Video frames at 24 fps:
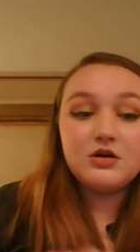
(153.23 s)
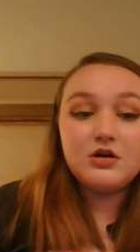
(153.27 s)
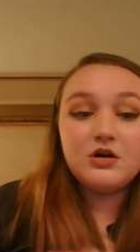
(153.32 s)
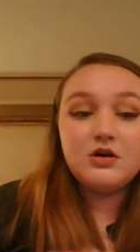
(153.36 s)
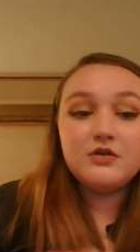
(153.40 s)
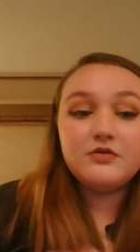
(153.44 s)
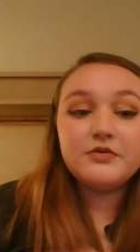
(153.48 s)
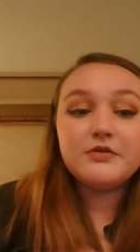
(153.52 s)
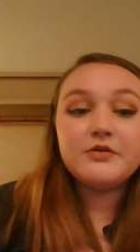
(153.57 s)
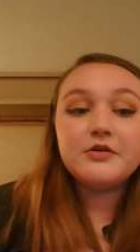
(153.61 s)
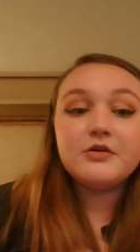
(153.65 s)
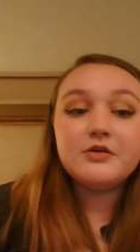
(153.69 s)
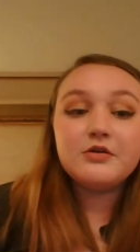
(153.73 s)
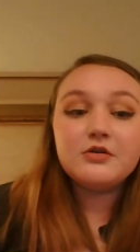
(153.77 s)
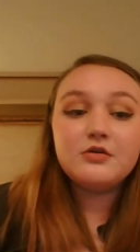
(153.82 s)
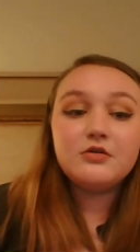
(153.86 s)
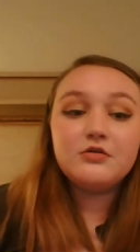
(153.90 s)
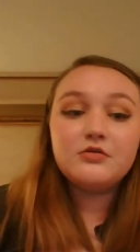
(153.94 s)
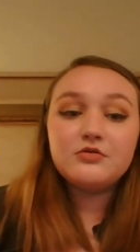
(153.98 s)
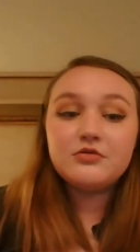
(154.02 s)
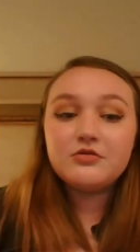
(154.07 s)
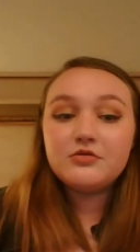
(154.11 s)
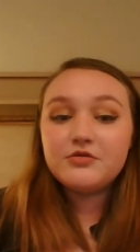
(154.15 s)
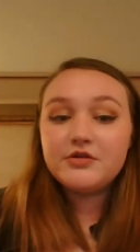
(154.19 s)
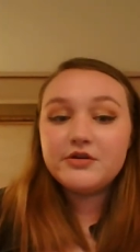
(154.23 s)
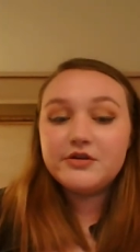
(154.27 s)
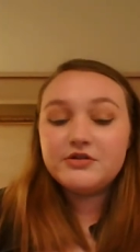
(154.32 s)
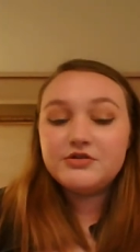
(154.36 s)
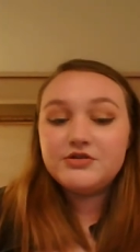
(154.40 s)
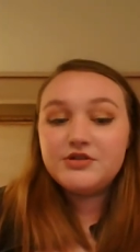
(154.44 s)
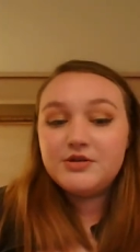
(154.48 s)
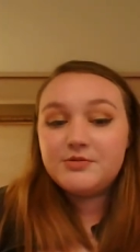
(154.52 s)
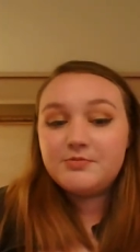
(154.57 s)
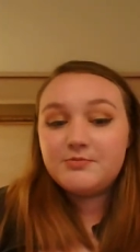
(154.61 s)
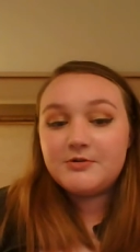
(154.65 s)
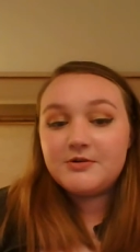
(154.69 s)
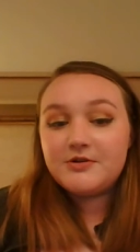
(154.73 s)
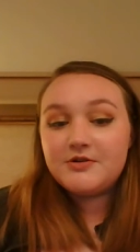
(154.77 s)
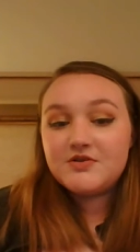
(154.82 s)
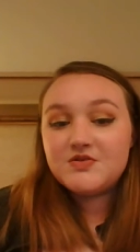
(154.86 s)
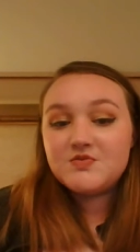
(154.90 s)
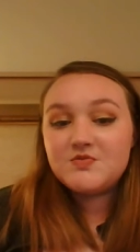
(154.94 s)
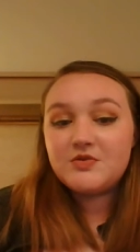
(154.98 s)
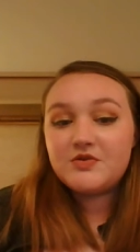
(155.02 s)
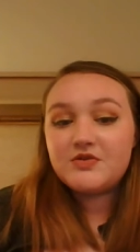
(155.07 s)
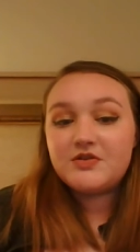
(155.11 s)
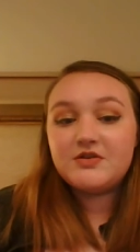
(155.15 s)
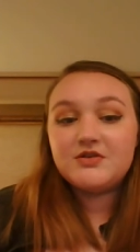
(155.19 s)
Over her whole career, she
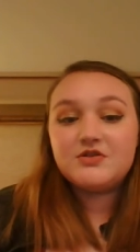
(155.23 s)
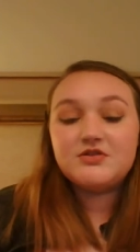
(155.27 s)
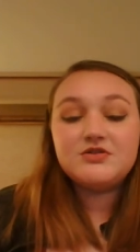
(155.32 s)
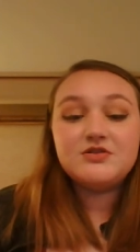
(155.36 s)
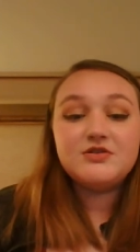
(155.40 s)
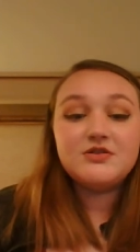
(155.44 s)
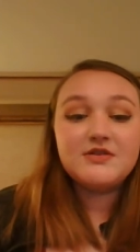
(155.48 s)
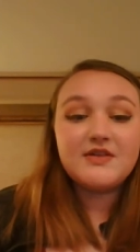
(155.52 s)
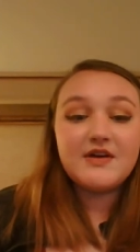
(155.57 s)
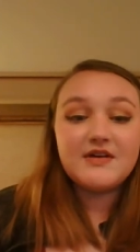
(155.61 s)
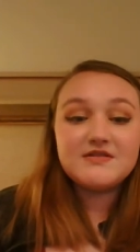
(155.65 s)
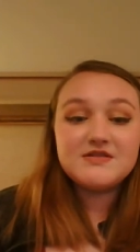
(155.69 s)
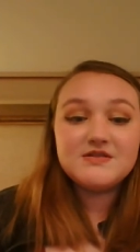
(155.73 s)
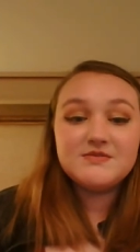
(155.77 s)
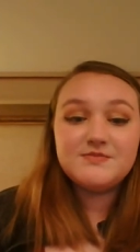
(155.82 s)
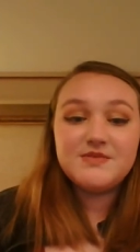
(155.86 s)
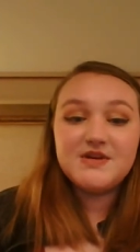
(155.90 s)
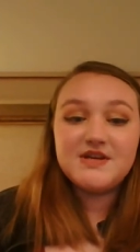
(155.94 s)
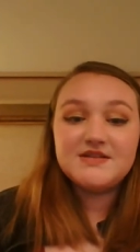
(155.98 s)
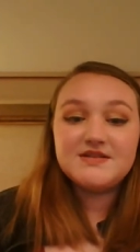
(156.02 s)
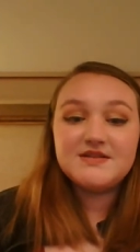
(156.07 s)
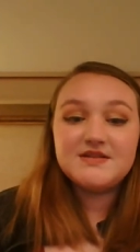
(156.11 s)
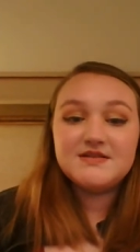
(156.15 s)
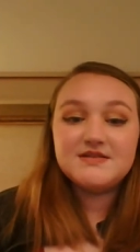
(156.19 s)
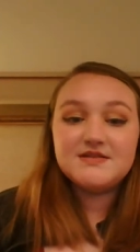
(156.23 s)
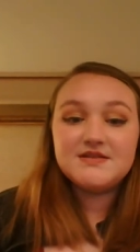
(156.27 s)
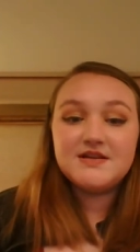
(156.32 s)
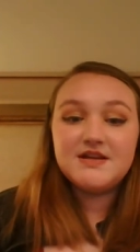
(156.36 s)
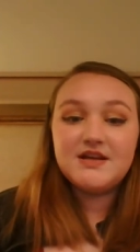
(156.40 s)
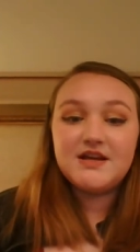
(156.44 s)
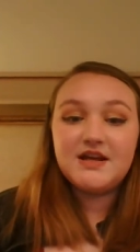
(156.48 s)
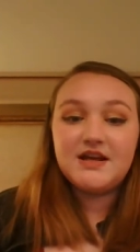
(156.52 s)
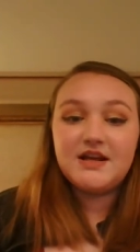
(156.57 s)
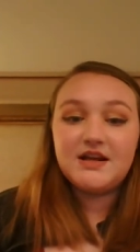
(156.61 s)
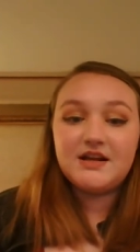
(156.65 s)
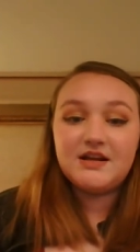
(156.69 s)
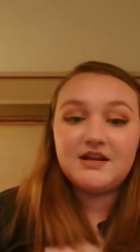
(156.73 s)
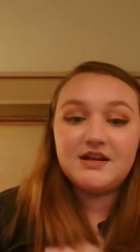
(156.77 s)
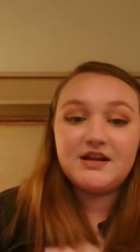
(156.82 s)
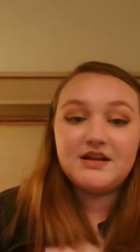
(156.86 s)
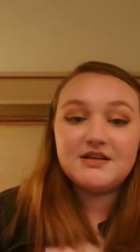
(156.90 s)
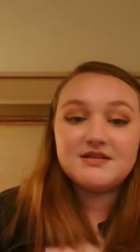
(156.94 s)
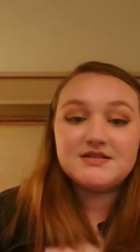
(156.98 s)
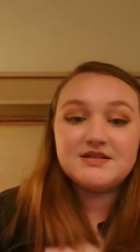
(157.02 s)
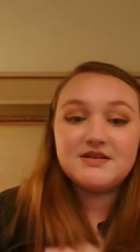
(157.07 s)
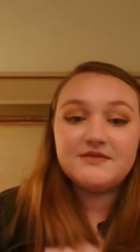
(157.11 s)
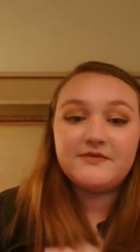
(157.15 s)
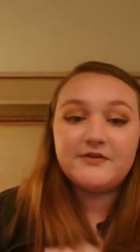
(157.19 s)
produced more than 2,000 pieces and
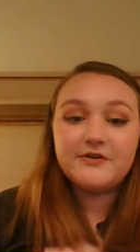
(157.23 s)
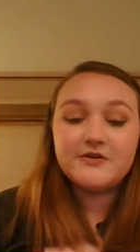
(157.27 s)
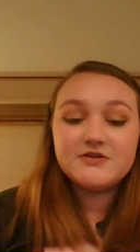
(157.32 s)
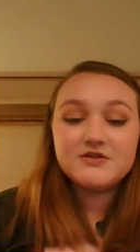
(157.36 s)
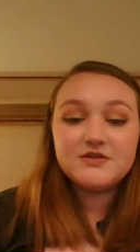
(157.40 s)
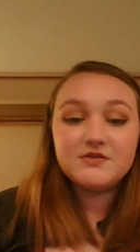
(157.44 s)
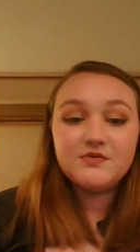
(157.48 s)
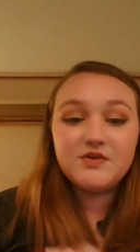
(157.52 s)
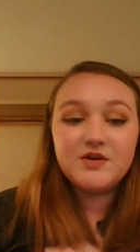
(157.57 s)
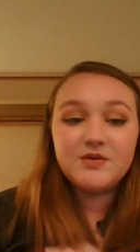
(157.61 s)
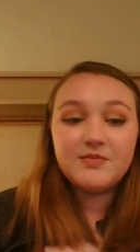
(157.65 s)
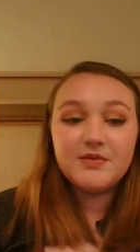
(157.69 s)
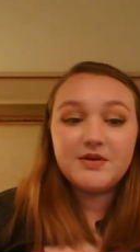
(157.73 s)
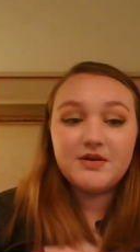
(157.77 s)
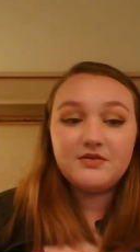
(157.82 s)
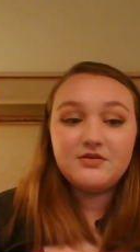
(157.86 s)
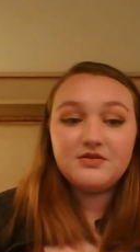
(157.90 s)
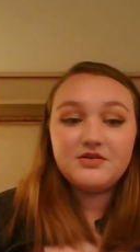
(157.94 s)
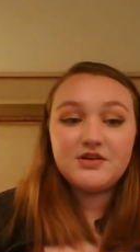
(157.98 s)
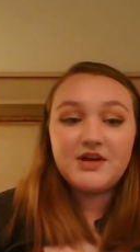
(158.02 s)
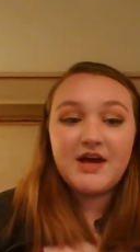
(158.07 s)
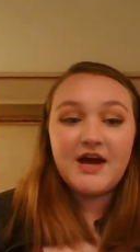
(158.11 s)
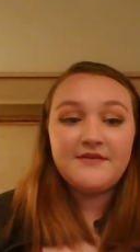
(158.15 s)
is the first female